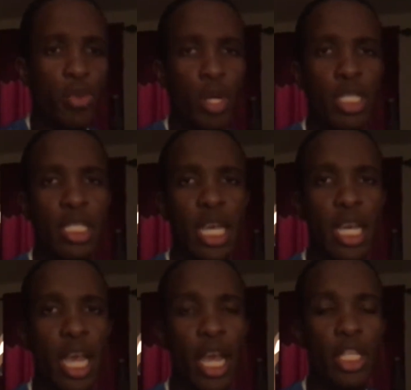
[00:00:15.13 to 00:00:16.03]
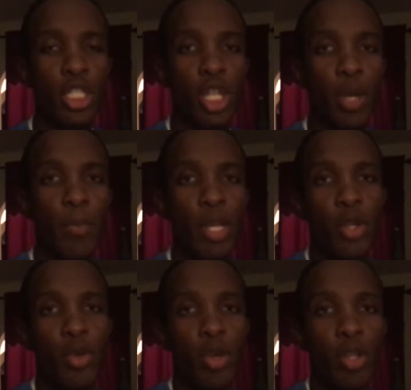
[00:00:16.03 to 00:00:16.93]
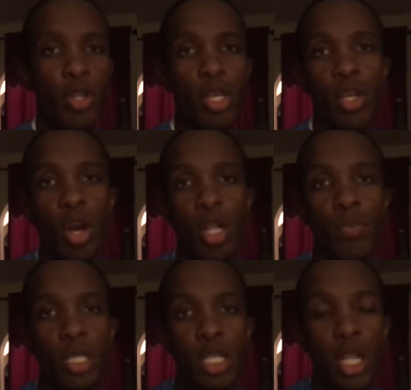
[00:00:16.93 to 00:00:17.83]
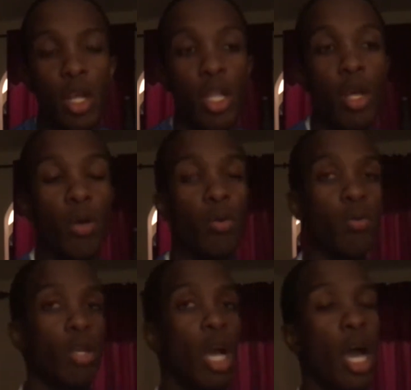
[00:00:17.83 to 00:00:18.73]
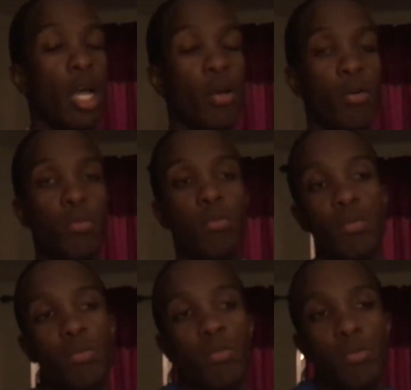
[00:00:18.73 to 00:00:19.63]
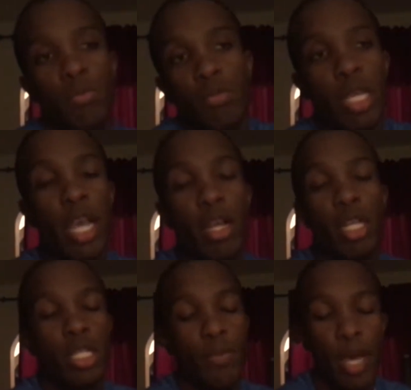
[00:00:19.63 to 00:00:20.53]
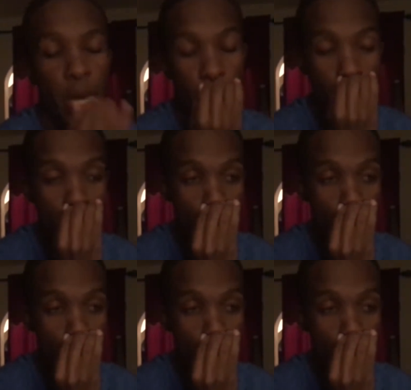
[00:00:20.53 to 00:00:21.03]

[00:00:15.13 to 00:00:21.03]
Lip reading: you want to say Angelo, but in Creole you can call him Tilolo. I don't care, it doesn't matter.